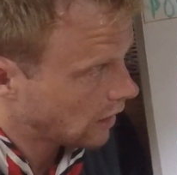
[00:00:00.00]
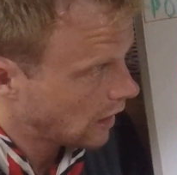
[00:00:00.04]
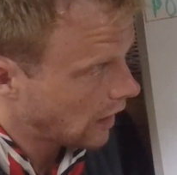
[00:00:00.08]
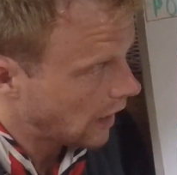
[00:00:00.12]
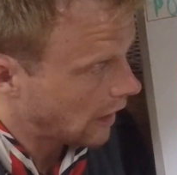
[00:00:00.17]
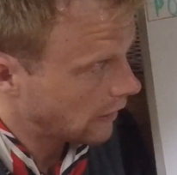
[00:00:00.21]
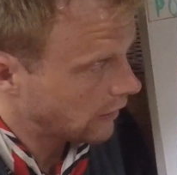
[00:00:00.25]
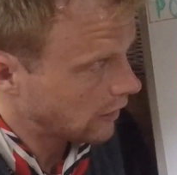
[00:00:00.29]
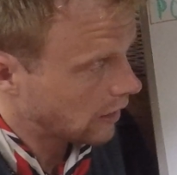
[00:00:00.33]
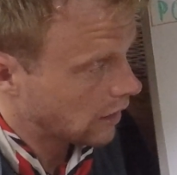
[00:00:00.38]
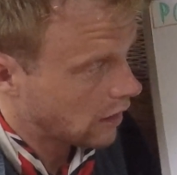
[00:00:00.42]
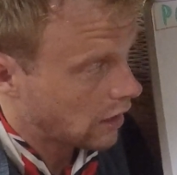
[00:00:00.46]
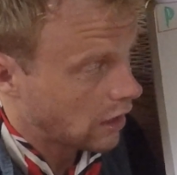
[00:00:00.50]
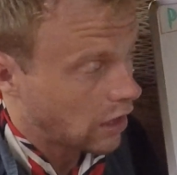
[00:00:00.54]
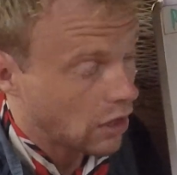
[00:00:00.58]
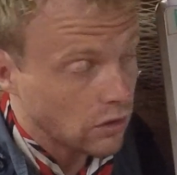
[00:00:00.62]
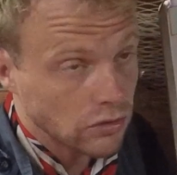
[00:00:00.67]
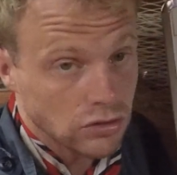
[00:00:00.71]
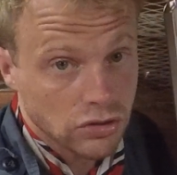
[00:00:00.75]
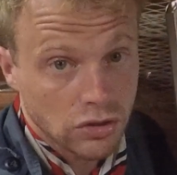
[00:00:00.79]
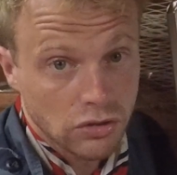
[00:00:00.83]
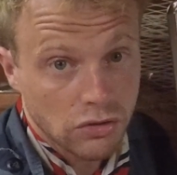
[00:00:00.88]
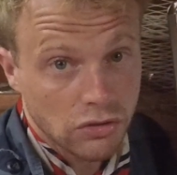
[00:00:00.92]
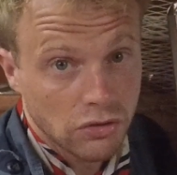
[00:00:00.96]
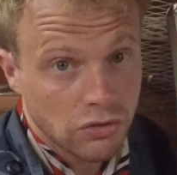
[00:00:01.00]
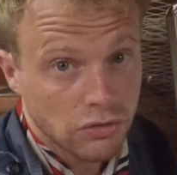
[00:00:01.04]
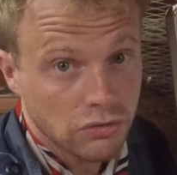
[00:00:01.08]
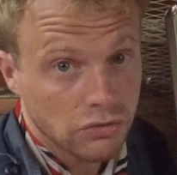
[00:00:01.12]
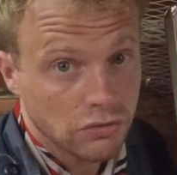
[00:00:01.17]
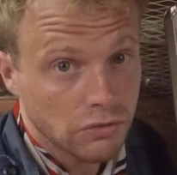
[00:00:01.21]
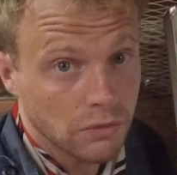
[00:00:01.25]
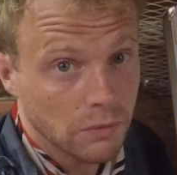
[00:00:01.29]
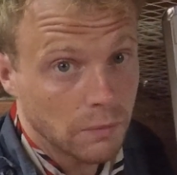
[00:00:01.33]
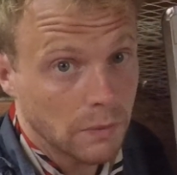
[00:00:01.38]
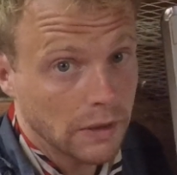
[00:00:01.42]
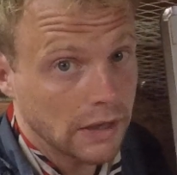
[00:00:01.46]
and that a close haul
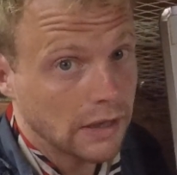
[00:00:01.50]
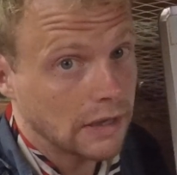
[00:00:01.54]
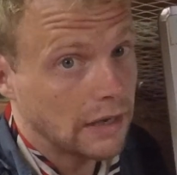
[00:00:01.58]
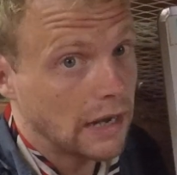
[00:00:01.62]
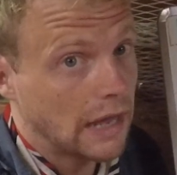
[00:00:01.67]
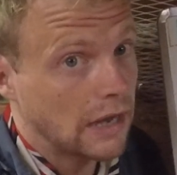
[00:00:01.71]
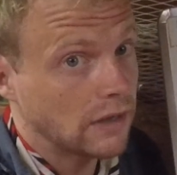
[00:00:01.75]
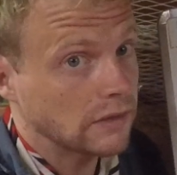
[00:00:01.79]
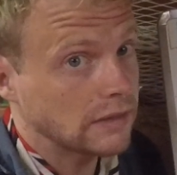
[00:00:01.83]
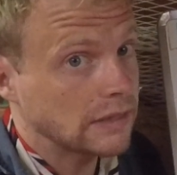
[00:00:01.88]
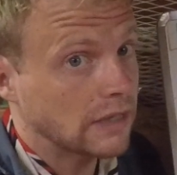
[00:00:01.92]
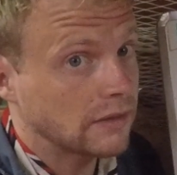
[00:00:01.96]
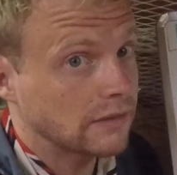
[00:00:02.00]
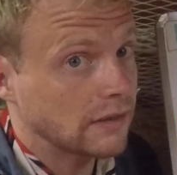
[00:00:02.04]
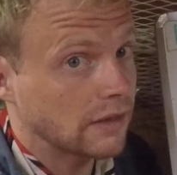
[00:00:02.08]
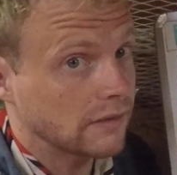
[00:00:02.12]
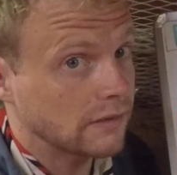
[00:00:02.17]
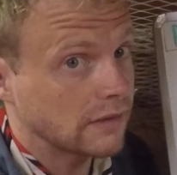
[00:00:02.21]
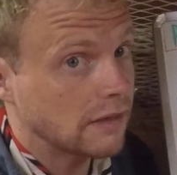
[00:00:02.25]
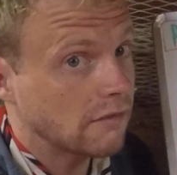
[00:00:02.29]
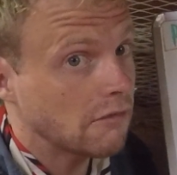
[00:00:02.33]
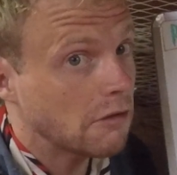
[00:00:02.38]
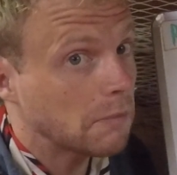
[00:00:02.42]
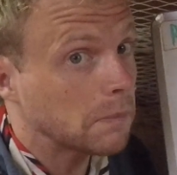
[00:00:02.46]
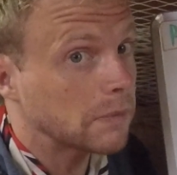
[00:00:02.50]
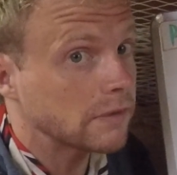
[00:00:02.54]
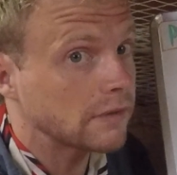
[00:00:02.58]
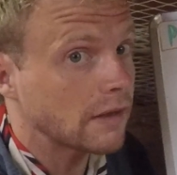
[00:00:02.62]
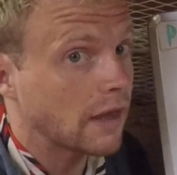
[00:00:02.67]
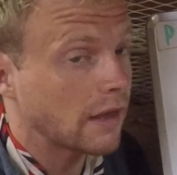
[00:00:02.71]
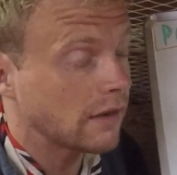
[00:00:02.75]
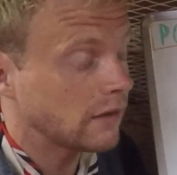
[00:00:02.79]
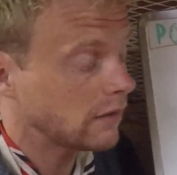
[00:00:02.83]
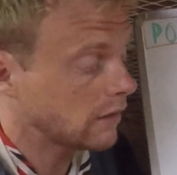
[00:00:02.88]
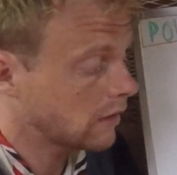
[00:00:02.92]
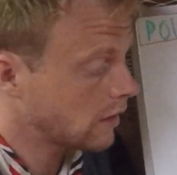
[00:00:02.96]
we're going to let ourselves out
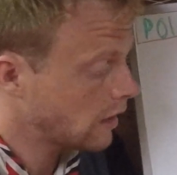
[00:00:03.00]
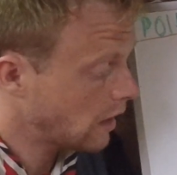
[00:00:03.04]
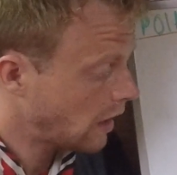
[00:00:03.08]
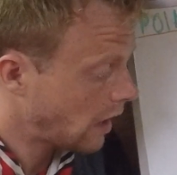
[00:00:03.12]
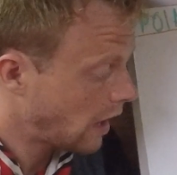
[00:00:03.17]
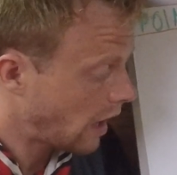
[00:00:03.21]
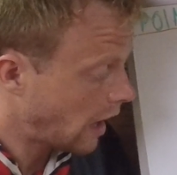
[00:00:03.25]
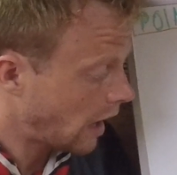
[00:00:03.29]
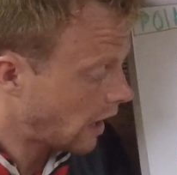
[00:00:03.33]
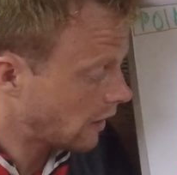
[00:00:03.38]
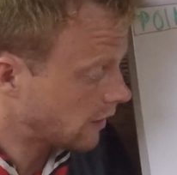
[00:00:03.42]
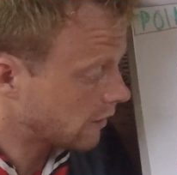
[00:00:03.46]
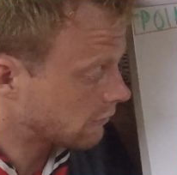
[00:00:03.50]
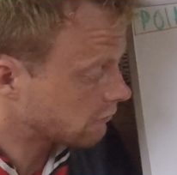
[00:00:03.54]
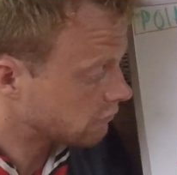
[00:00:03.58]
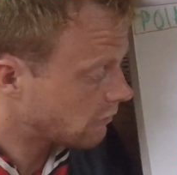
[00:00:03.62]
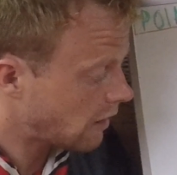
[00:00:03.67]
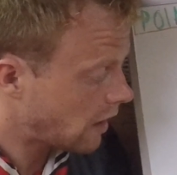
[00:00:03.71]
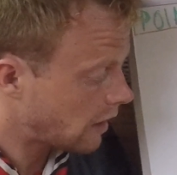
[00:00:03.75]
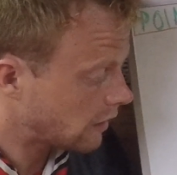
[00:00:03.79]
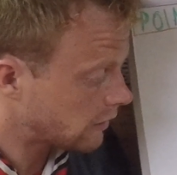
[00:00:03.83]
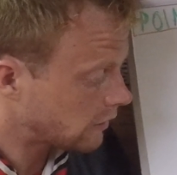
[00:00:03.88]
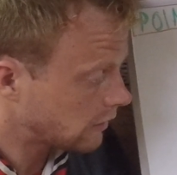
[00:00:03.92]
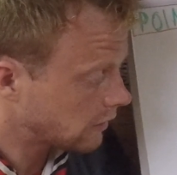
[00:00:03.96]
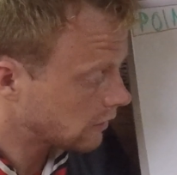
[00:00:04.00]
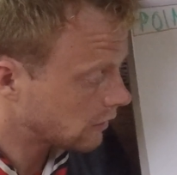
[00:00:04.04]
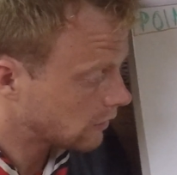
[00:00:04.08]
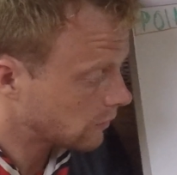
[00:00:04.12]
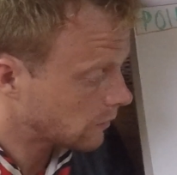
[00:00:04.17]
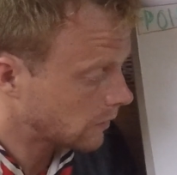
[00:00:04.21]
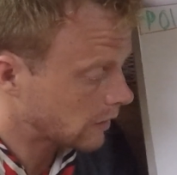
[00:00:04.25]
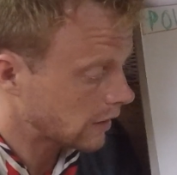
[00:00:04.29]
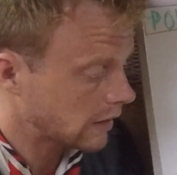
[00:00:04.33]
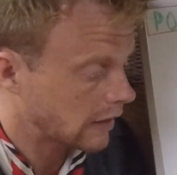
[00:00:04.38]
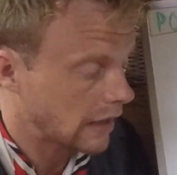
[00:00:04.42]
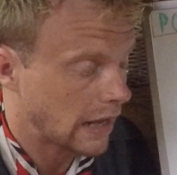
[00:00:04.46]
0%, and a run
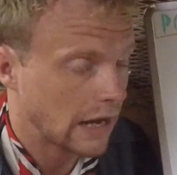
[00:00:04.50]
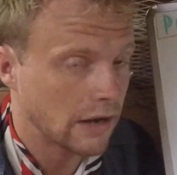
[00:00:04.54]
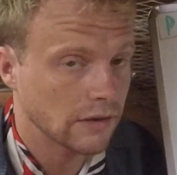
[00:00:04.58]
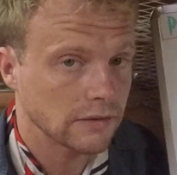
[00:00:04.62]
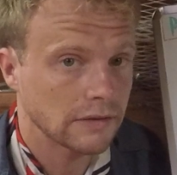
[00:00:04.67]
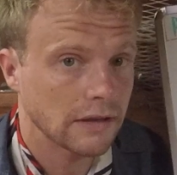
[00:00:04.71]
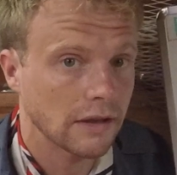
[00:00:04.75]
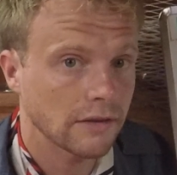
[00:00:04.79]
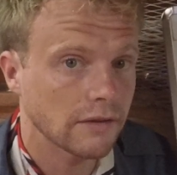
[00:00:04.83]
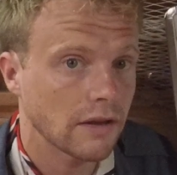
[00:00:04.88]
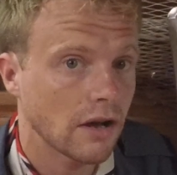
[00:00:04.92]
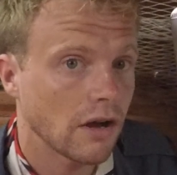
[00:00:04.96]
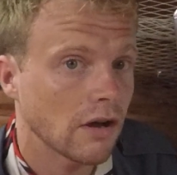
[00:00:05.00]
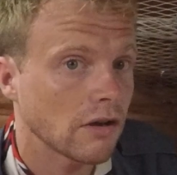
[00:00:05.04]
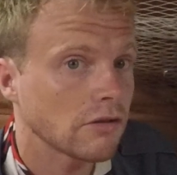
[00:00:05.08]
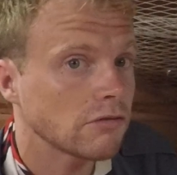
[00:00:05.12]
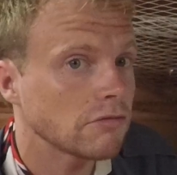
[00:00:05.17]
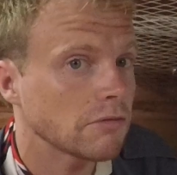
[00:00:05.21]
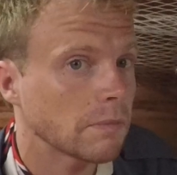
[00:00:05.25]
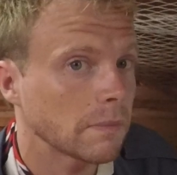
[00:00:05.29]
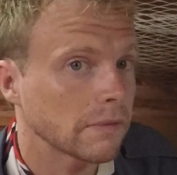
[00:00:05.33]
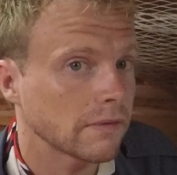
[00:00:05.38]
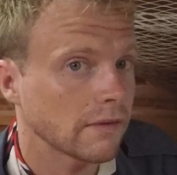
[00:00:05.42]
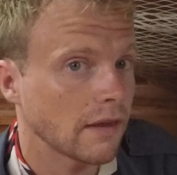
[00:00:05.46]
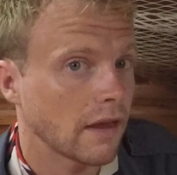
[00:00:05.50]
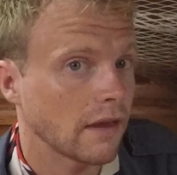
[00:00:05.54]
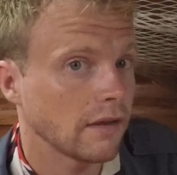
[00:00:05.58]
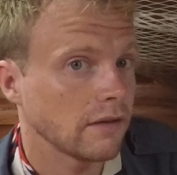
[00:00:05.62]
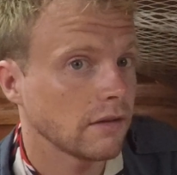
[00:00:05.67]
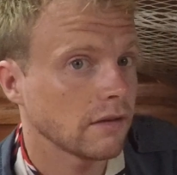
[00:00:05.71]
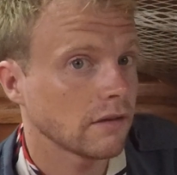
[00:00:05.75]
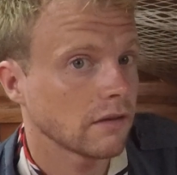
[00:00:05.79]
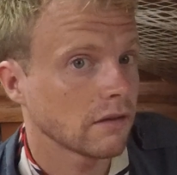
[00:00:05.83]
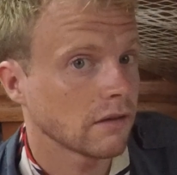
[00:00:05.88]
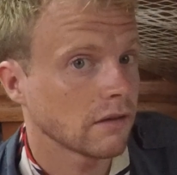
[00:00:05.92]
we're going to let ourselves out 100%,